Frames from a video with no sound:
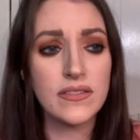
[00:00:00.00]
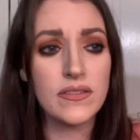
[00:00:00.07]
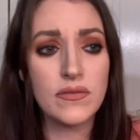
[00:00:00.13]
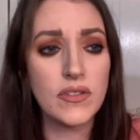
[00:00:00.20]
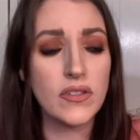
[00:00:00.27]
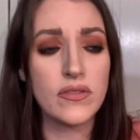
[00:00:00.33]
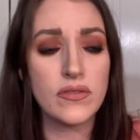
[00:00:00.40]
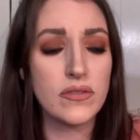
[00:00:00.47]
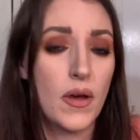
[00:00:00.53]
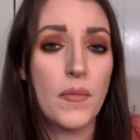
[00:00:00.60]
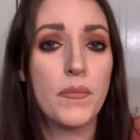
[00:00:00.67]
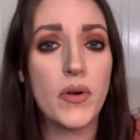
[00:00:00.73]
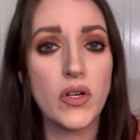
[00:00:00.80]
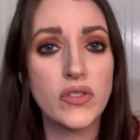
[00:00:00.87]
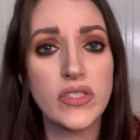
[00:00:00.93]
There's a
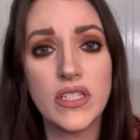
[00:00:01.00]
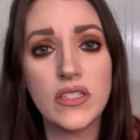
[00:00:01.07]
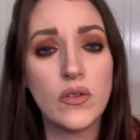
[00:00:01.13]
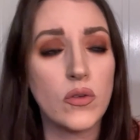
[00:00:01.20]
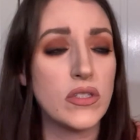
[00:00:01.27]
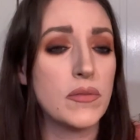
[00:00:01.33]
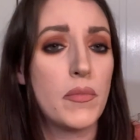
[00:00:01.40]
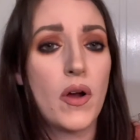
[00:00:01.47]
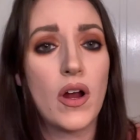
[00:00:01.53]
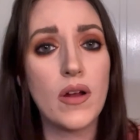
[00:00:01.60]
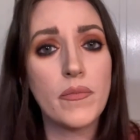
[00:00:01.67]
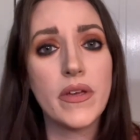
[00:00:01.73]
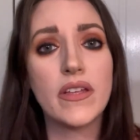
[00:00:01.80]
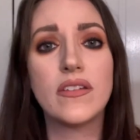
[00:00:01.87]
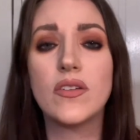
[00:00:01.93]
person or
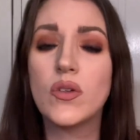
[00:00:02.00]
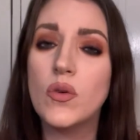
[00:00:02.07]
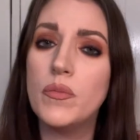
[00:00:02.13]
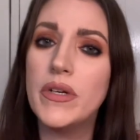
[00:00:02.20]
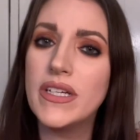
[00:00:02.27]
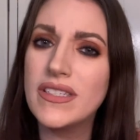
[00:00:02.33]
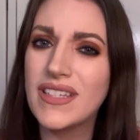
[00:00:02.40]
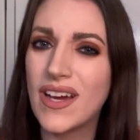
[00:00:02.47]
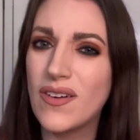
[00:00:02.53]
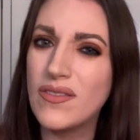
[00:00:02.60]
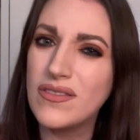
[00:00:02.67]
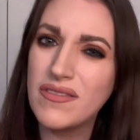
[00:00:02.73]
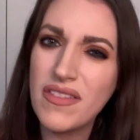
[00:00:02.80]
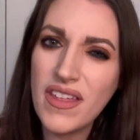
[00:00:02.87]
department who picks out